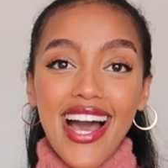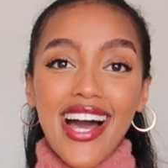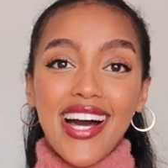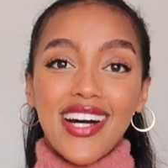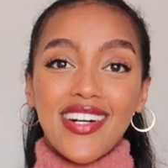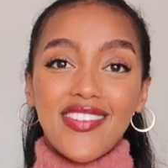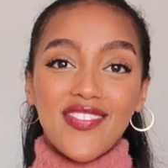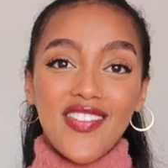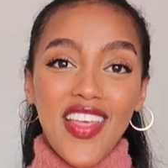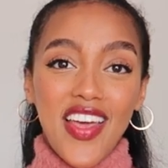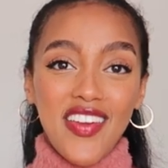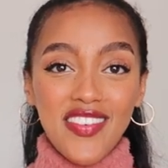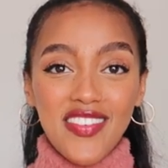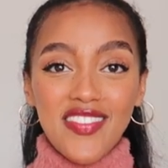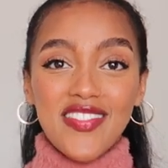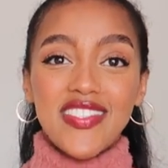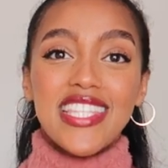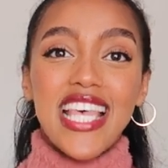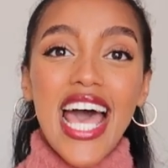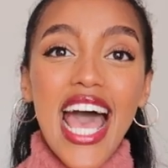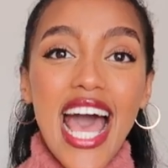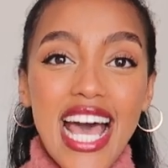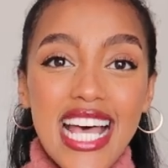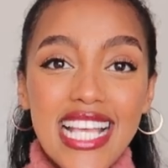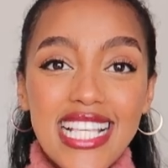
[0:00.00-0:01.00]
I'm
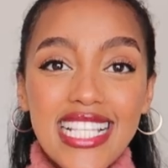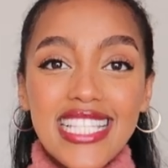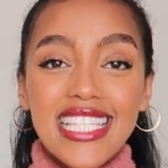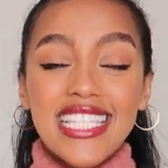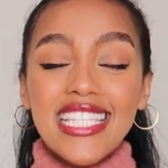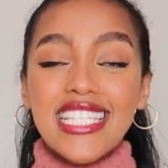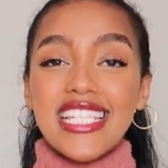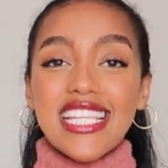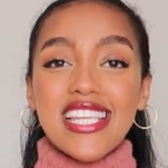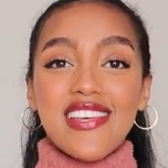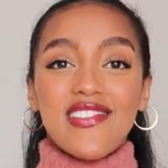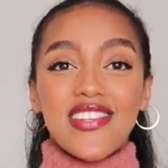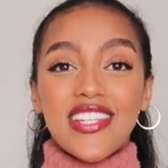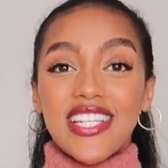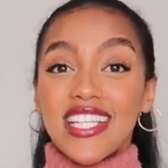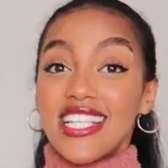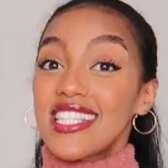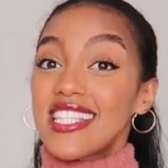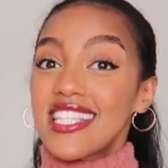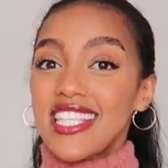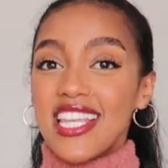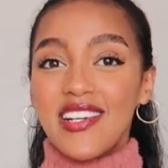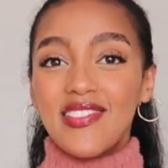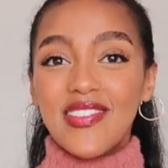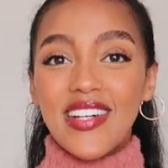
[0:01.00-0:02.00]
obsessed. If you
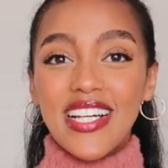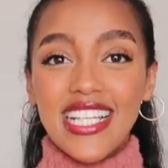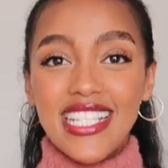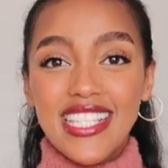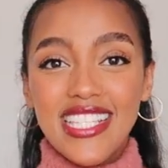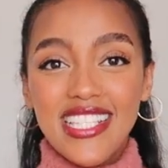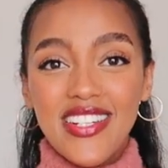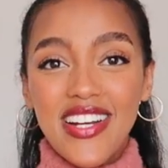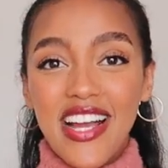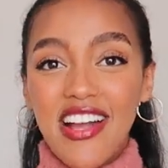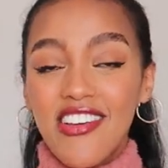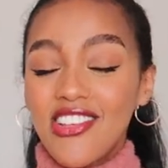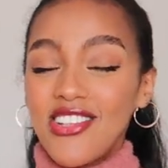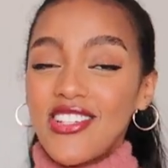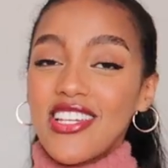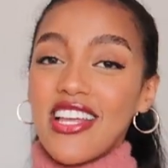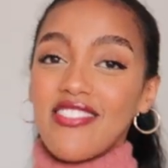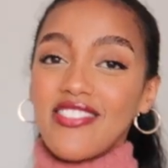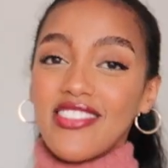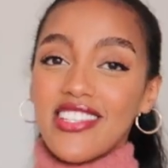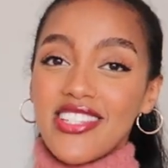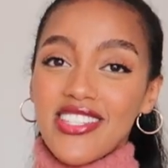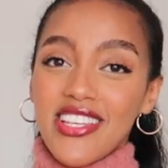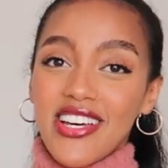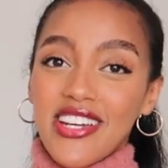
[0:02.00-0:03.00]
didn't see it on my Instagram, you
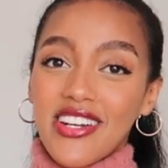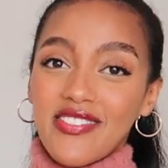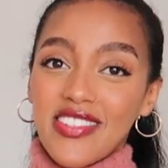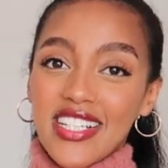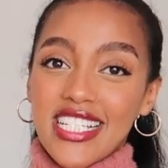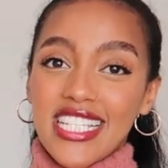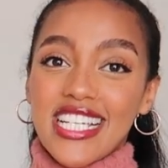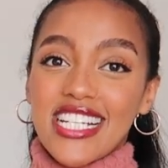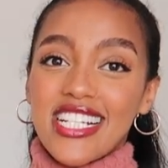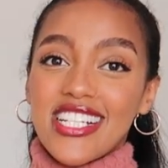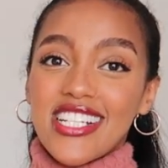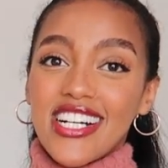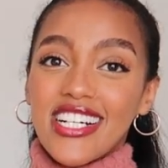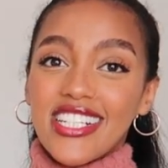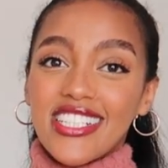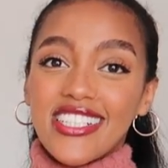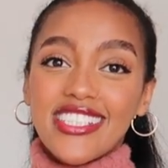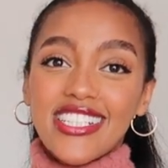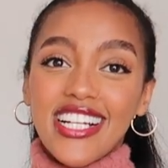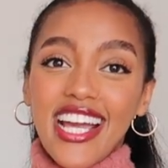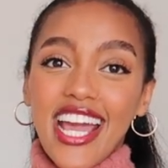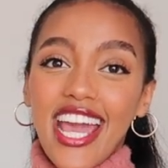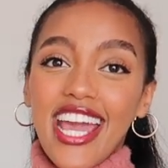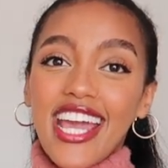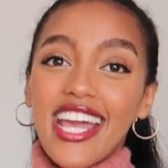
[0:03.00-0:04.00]
definitely saw it on my
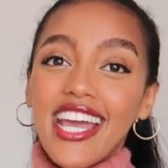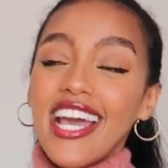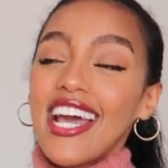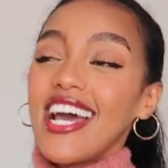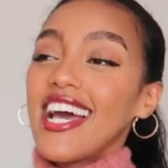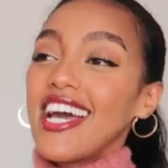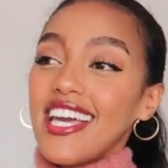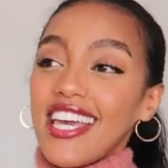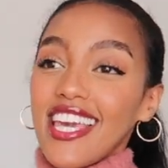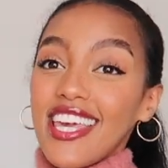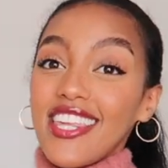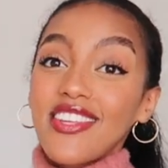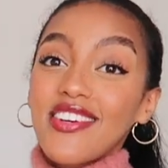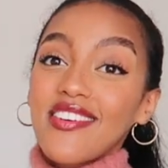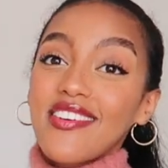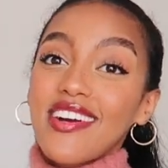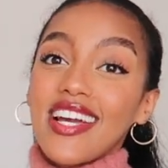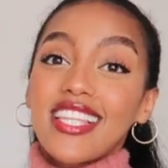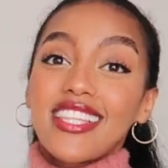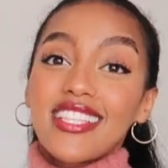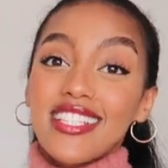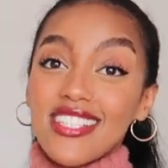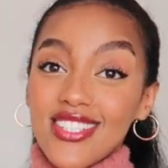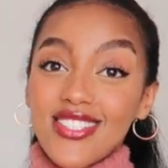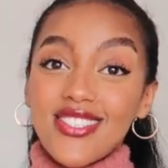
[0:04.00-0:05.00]
TikTok, okay? Either
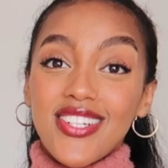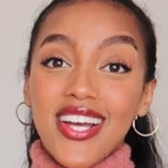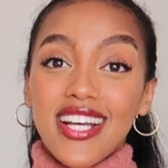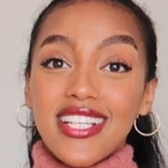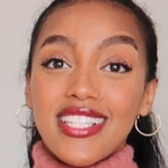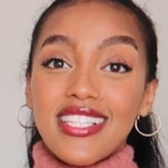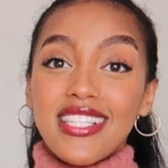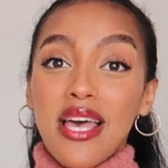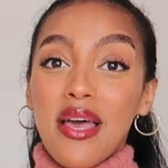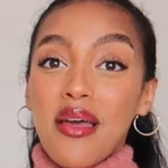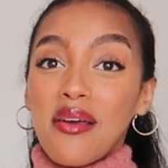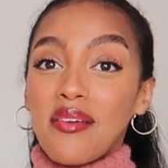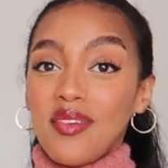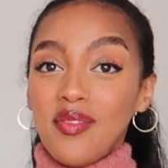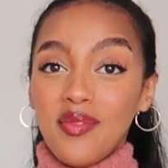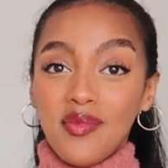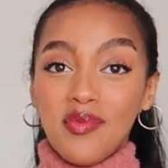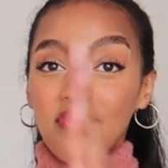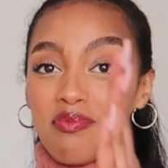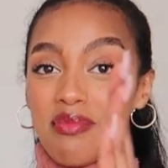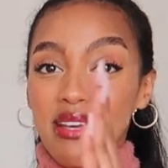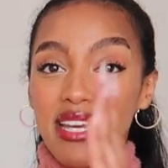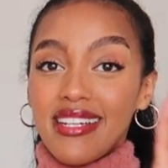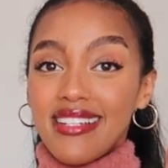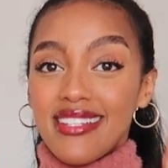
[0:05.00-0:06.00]
way, this dress
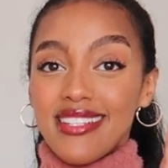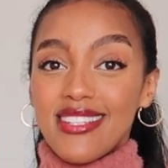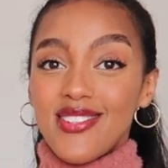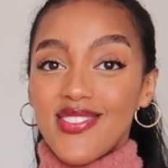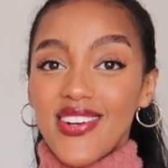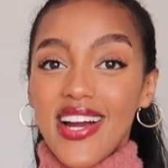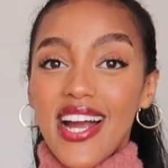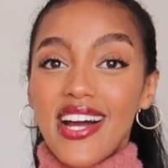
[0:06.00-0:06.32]
made its